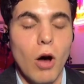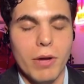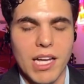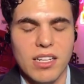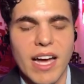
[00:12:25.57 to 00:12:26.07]

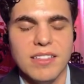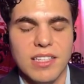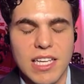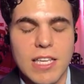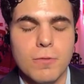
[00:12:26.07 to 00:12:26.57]
while
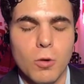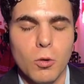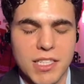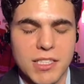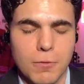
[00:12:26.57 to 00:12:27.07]
inclined to
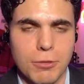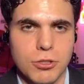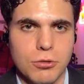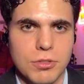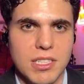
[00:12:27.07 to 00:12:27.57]
evil because of
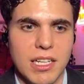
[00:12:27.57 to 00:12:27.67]
original